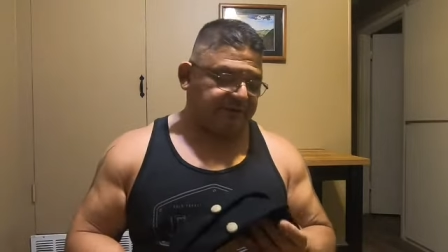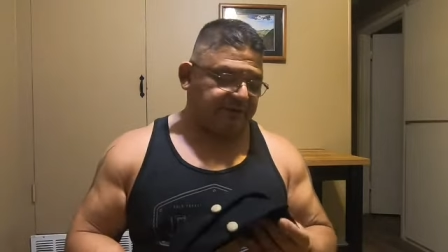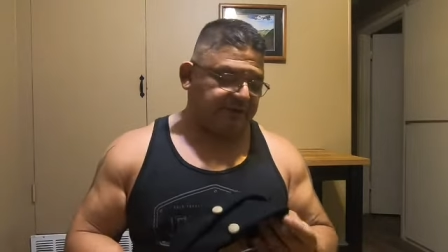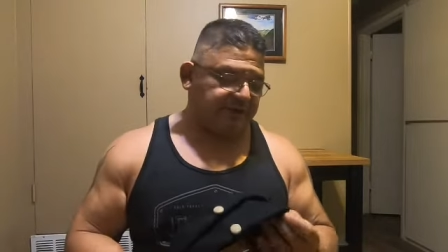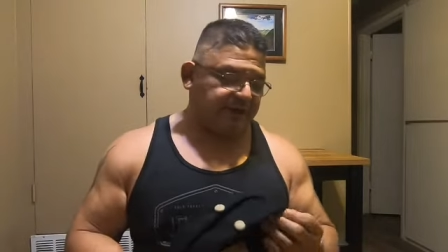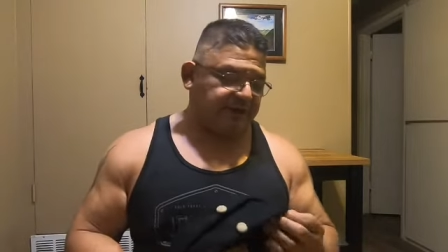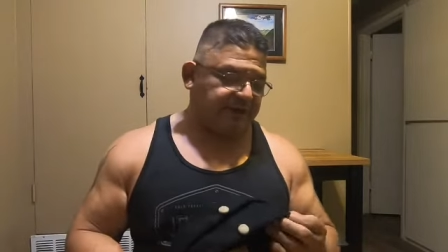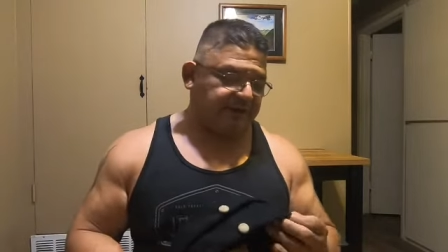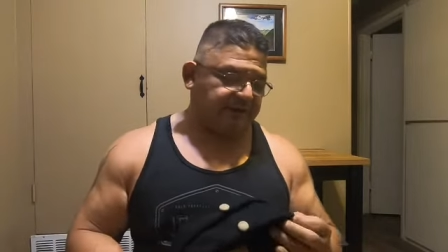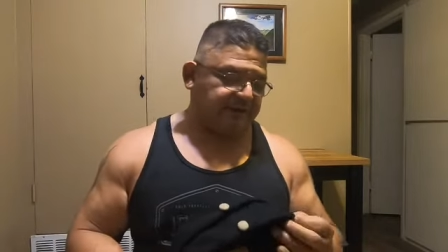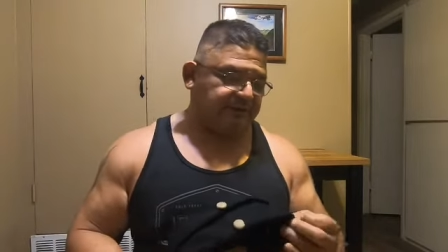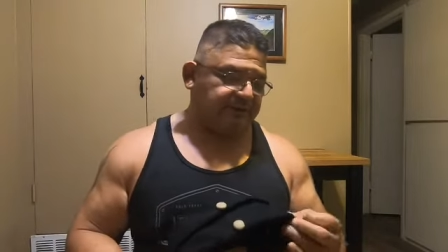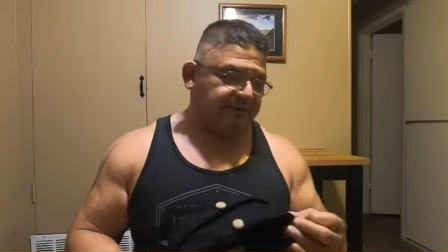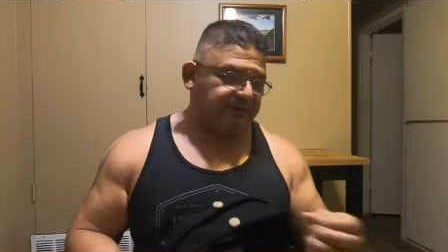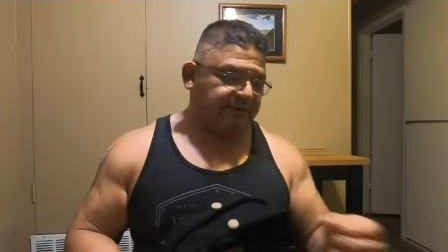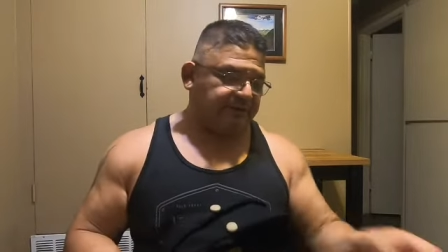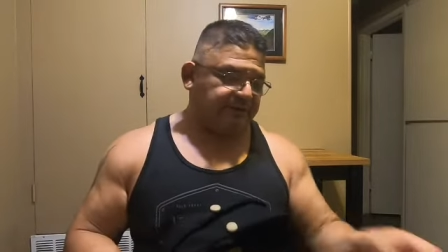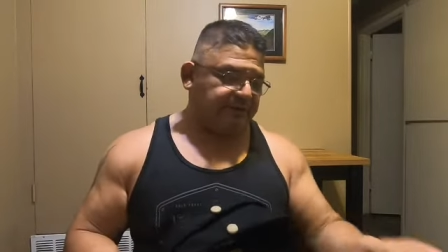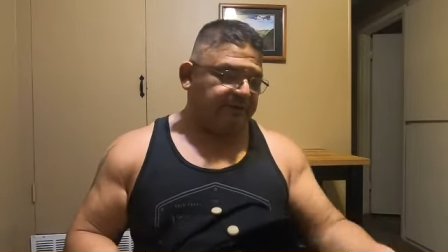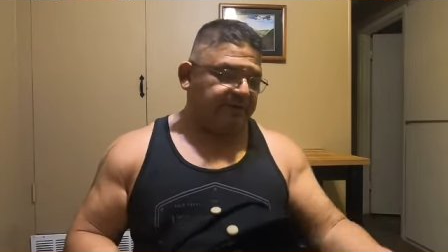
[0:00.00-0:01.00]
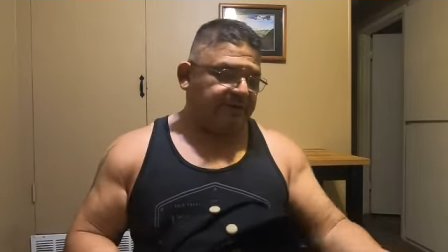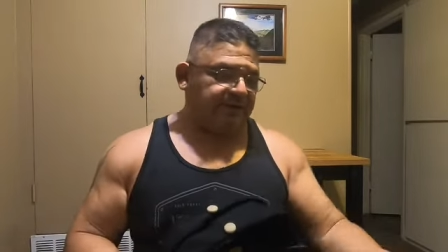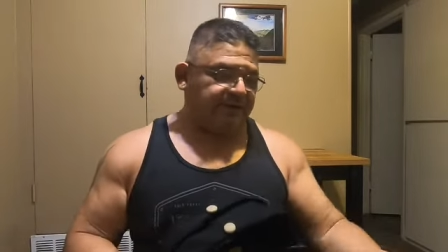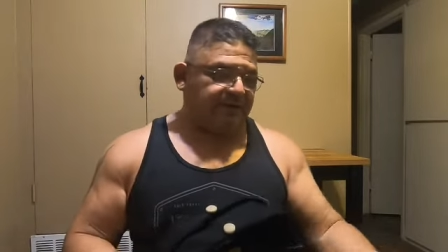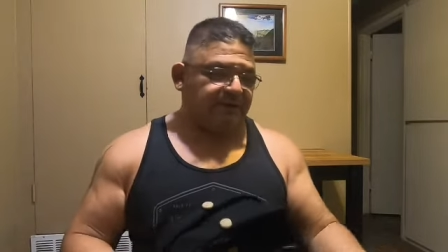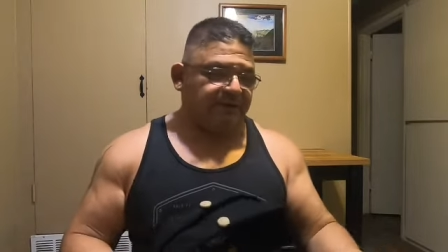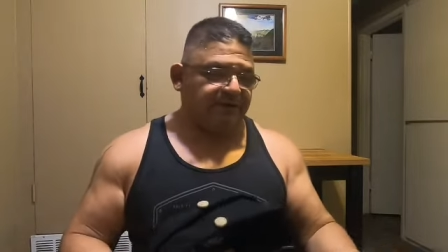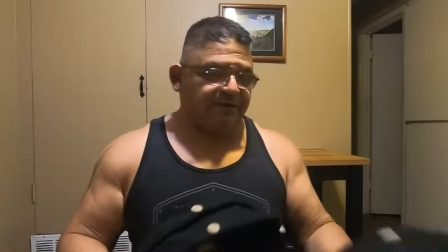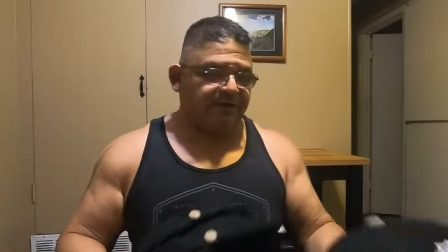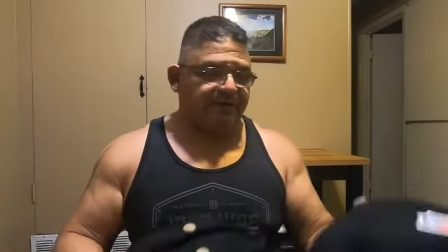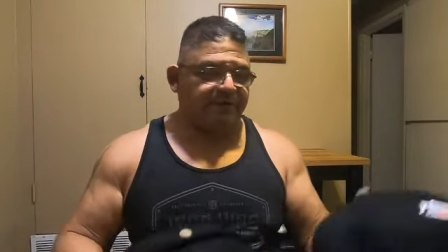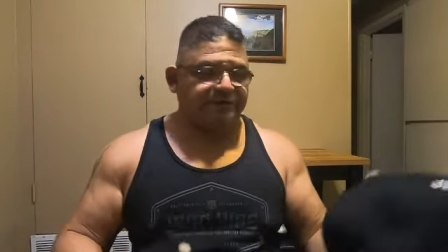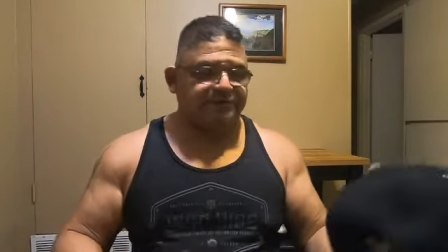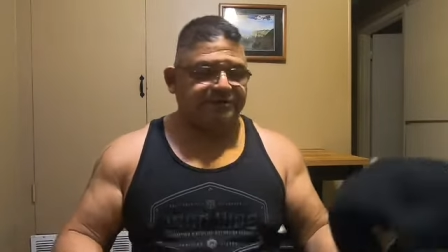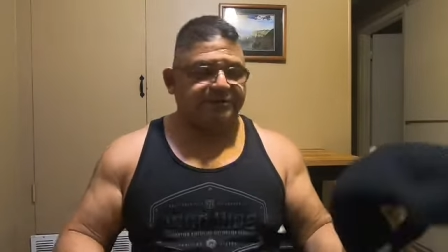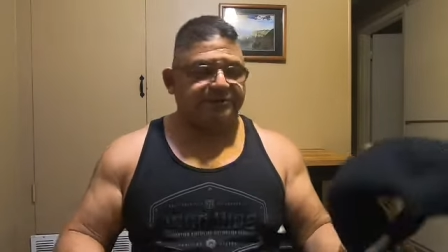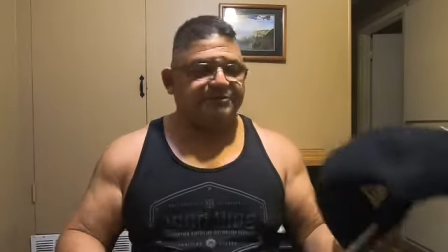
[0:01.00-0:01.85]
how, oh, Tim